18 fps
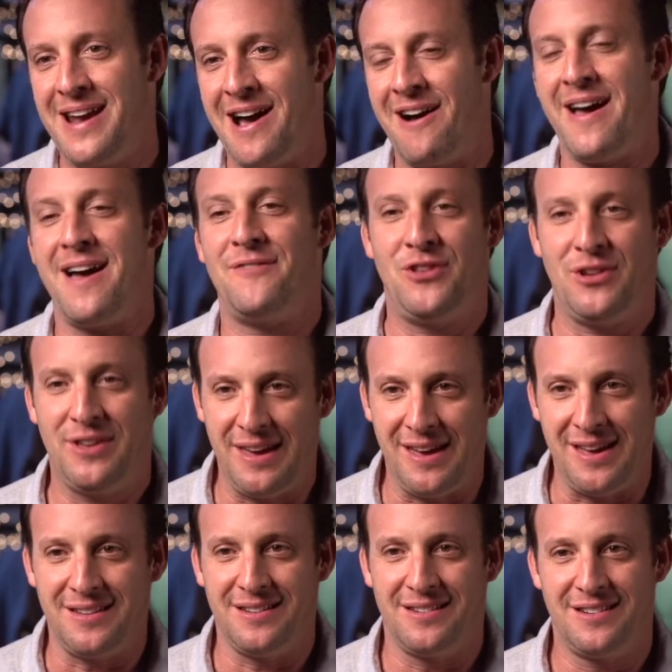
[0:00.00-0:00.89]
Now I have to
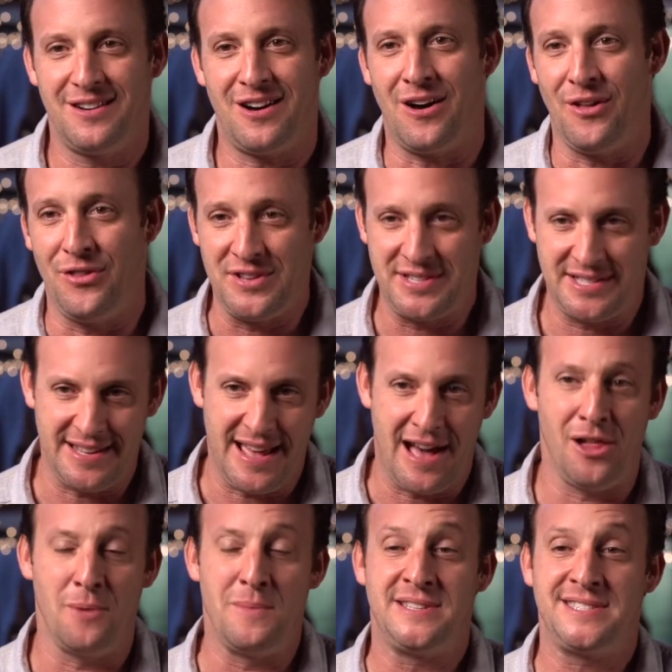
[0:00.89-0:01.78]
get all these
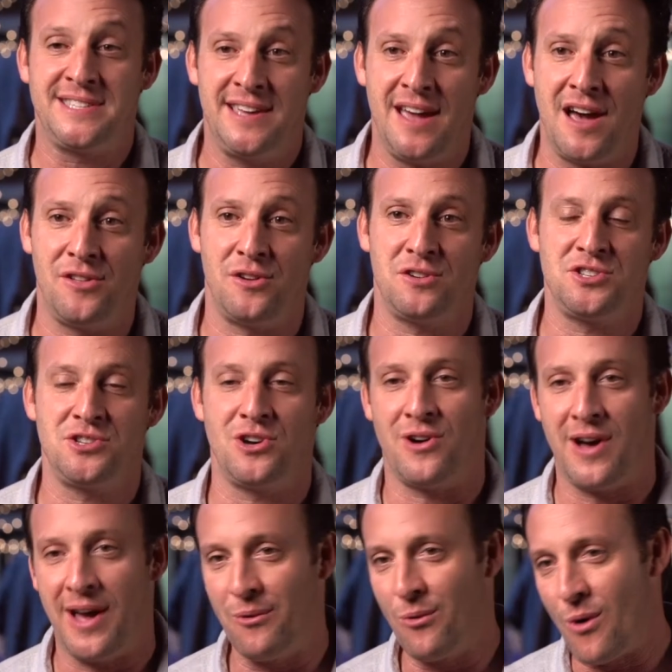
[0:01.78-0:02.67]
elements together.
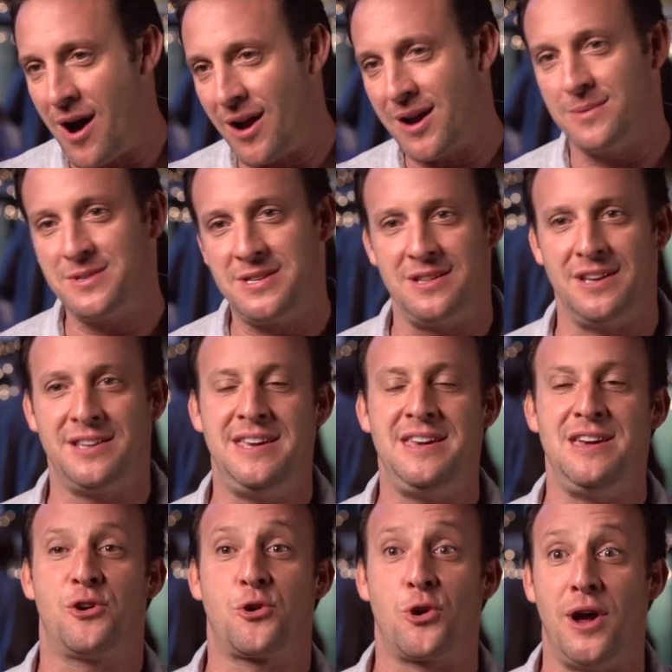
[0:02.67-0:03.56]
So I walk up to the
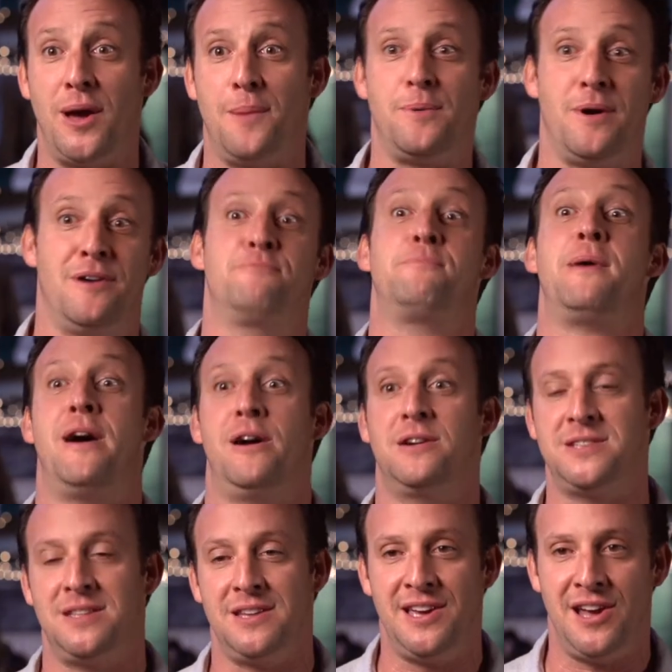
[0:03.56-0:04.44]
key grip of
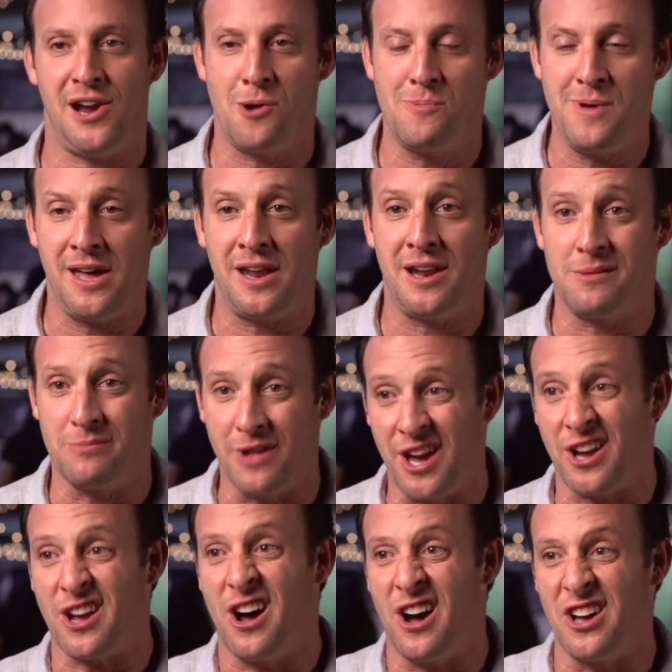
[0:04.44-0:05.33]
Pirates of the Caribbean and I'm
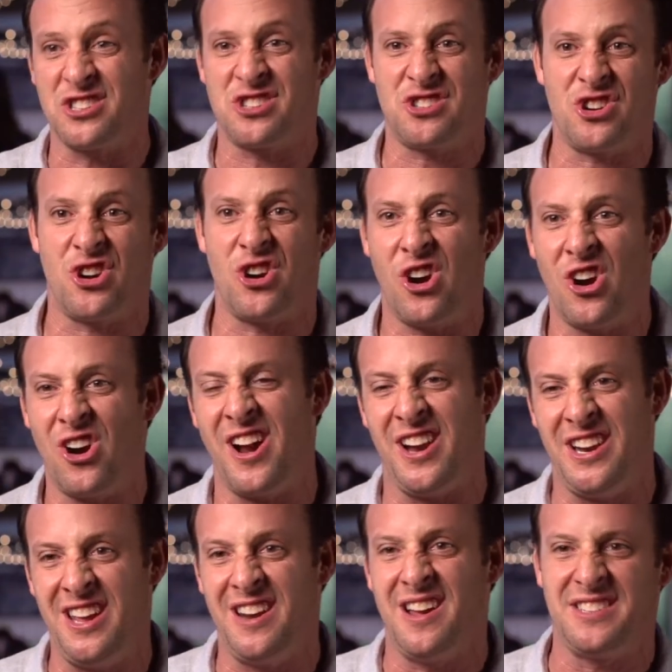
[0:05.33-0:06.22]
like, sir,
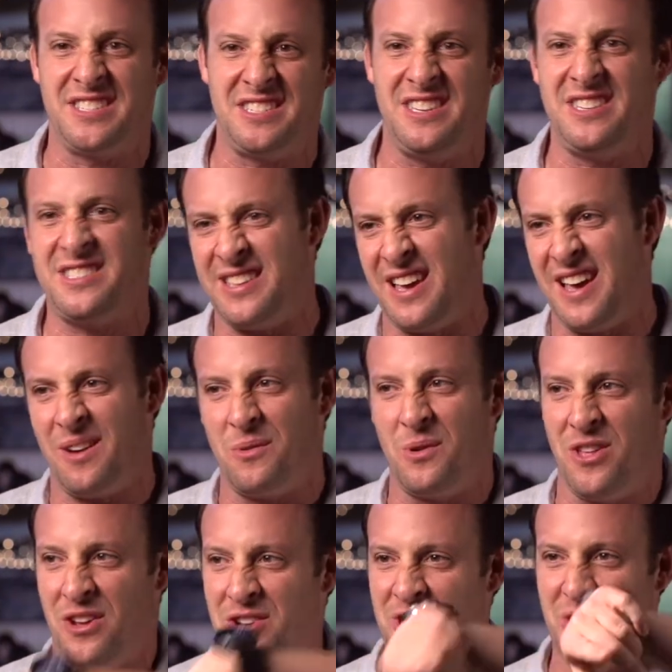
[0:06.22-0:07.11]
I need a C-stand
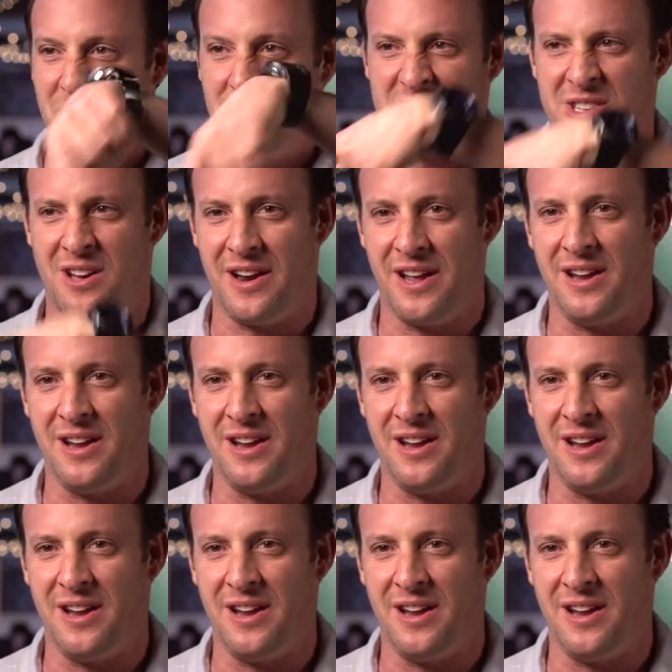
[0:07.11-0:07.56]
with a noose on